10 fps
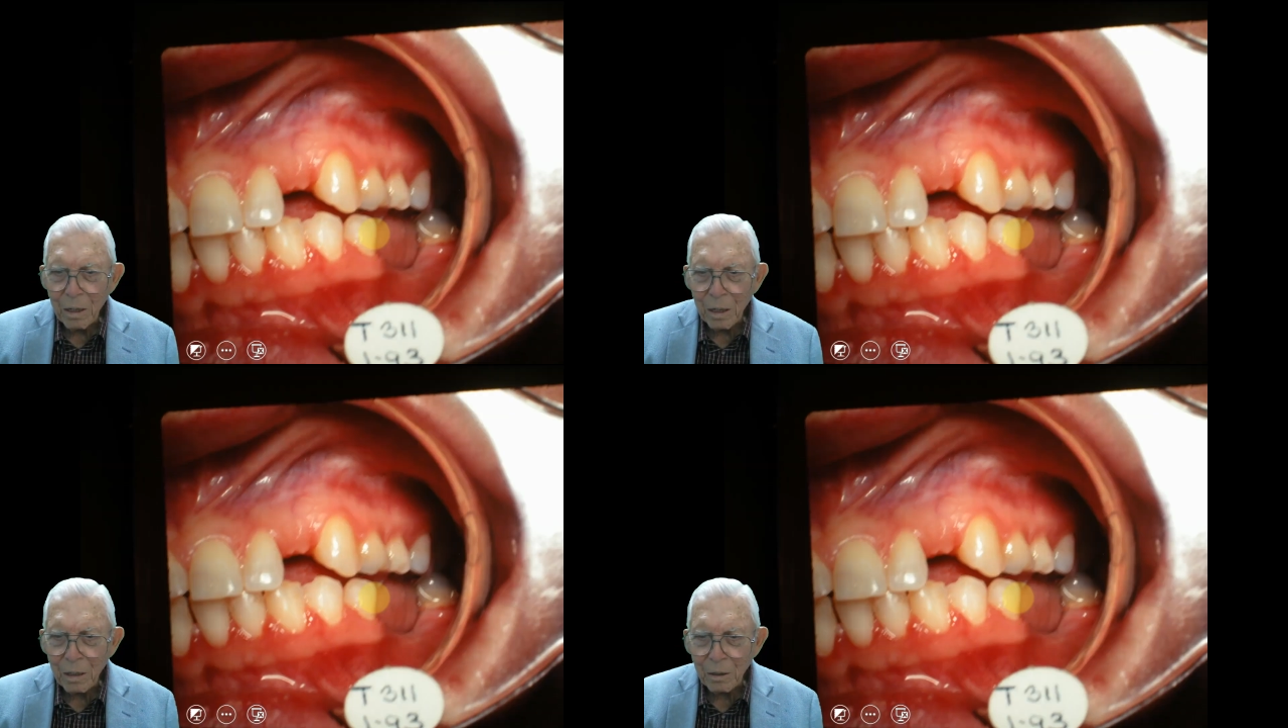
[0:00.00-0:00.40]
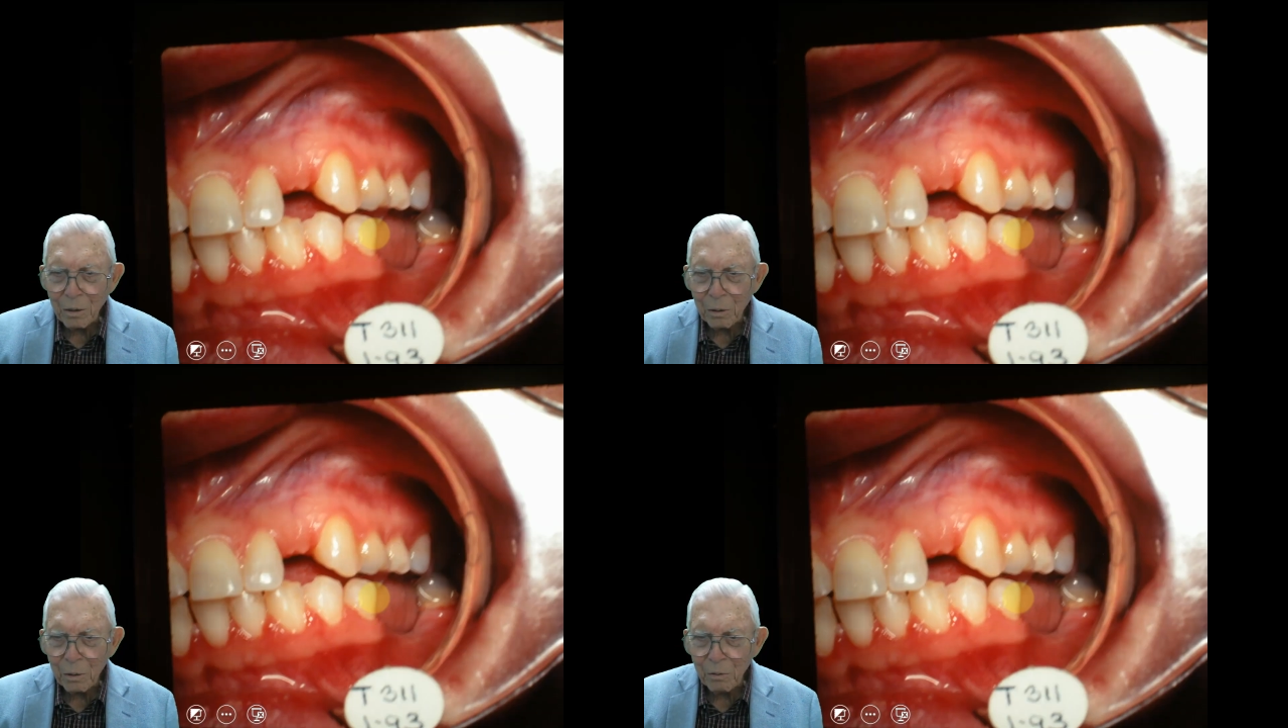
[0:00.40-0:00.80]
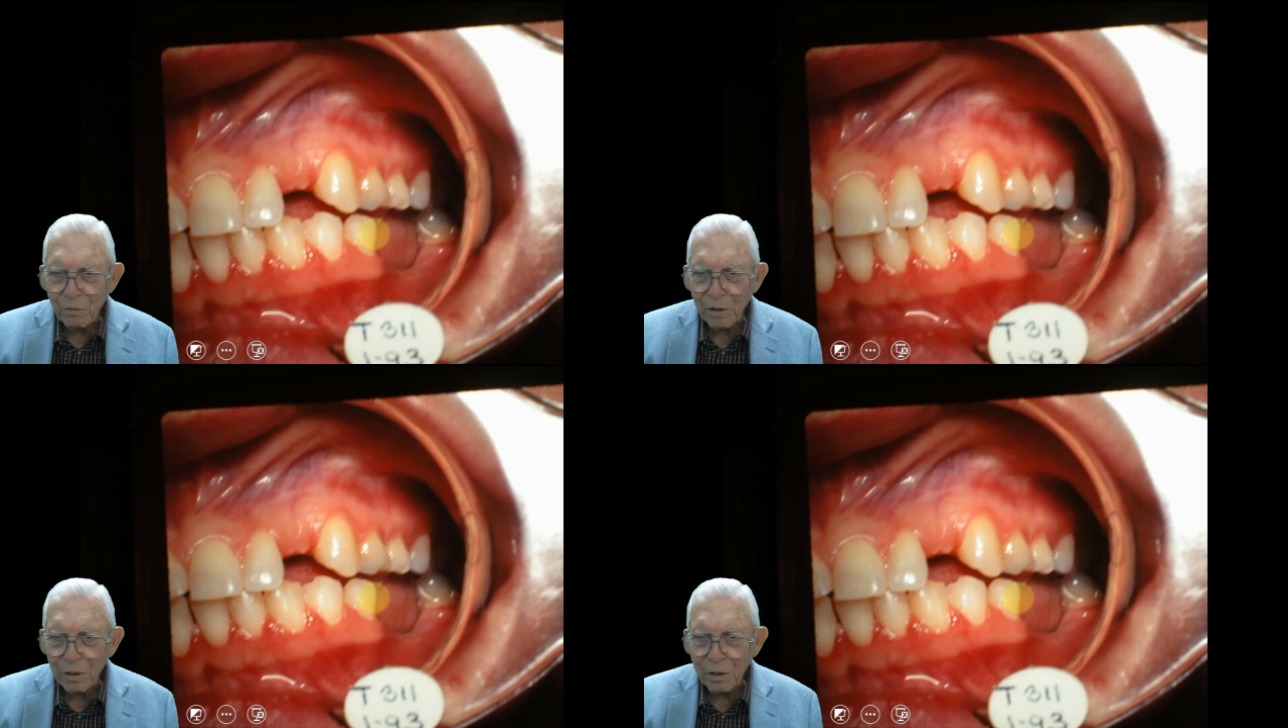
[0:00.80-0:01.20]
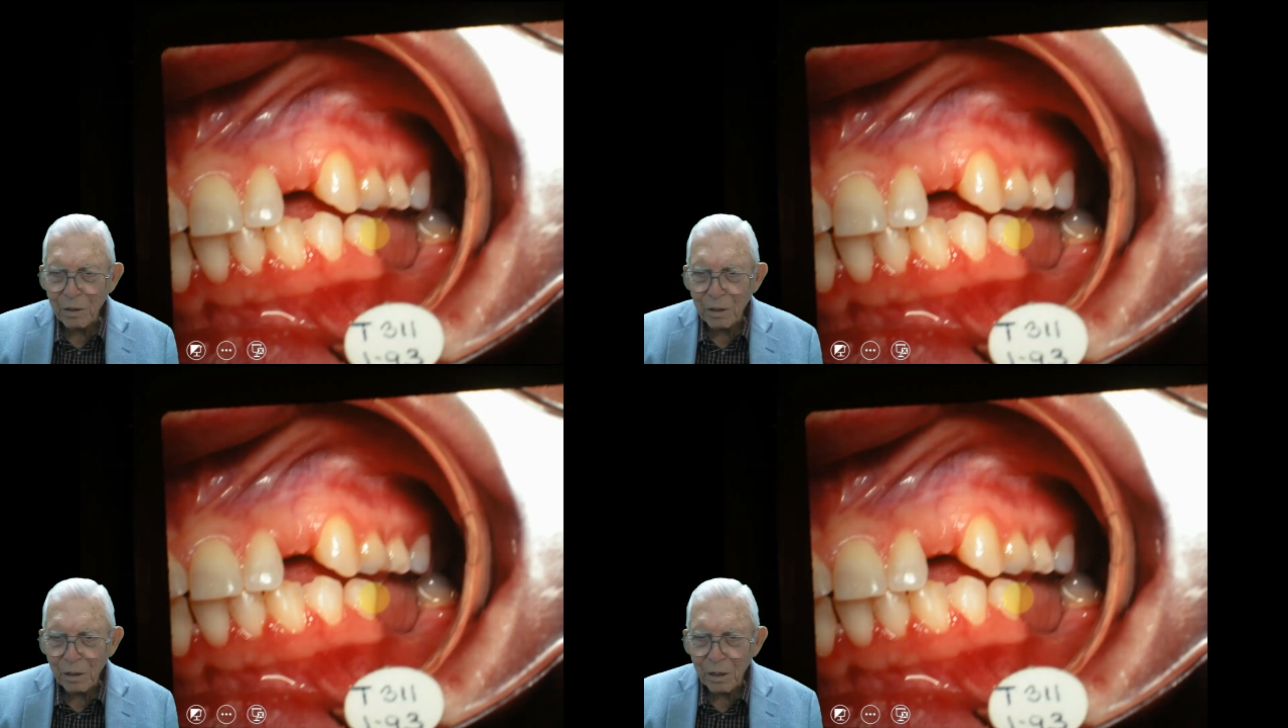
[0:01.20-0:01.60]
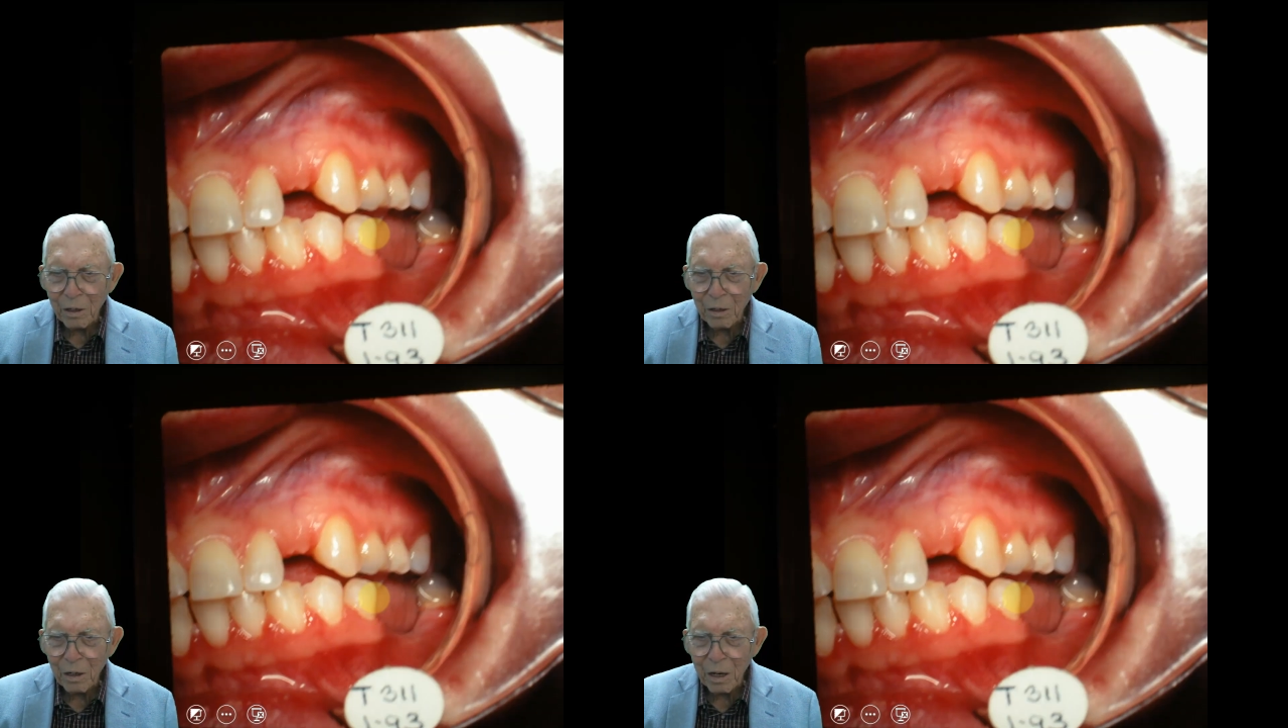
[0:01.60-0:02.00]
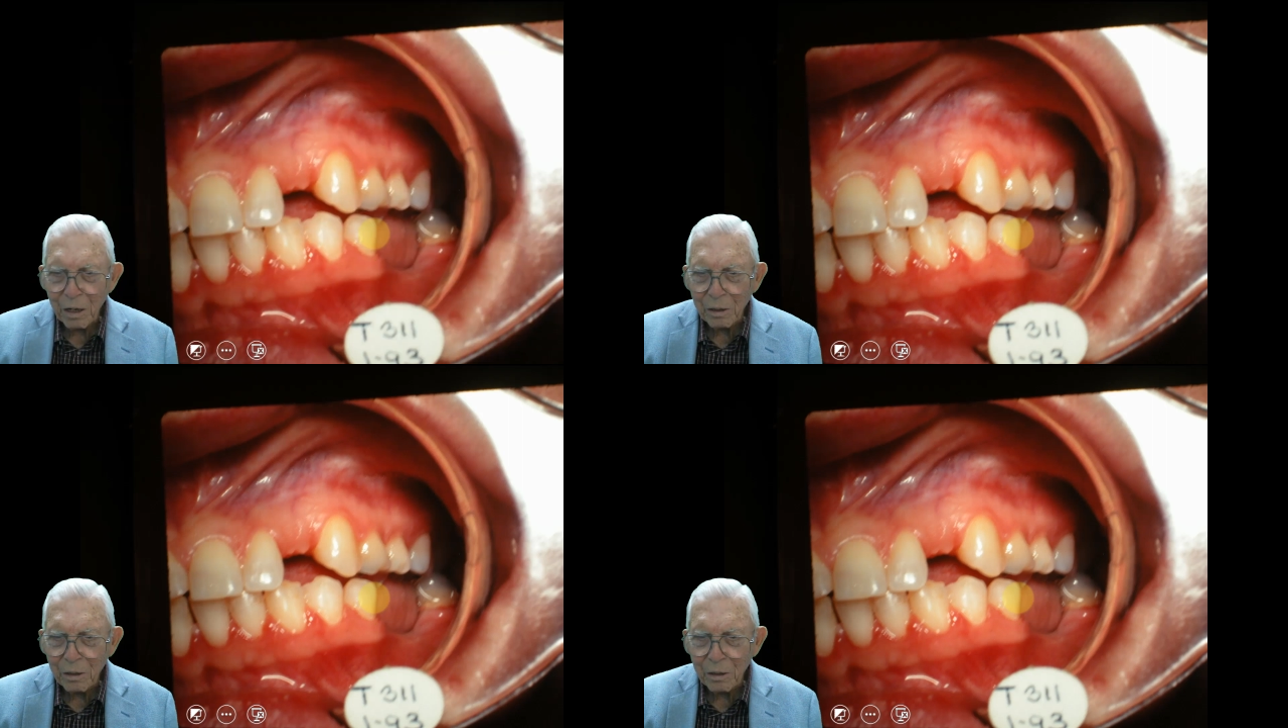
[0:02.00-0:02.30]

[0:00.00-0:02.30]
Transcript: And so it fit together like